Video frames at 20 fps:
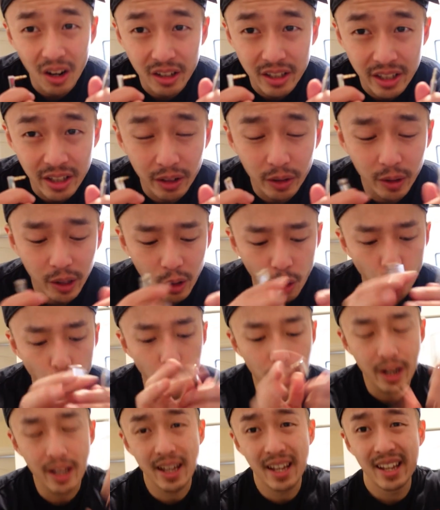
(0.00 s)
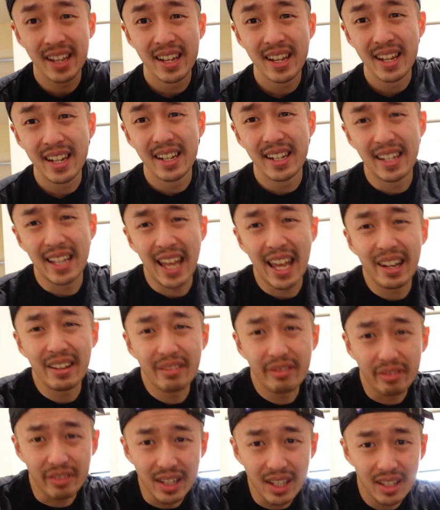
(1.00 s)
auxiliary cord, 10
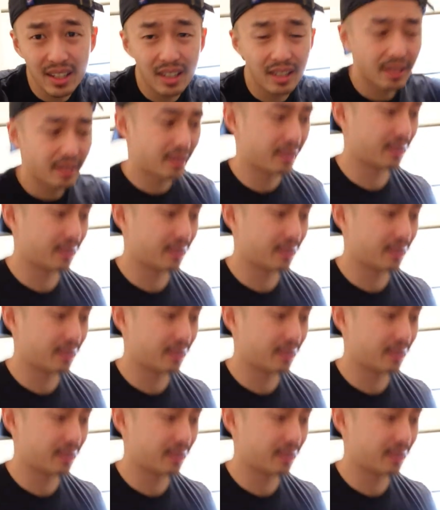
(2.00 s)
feet.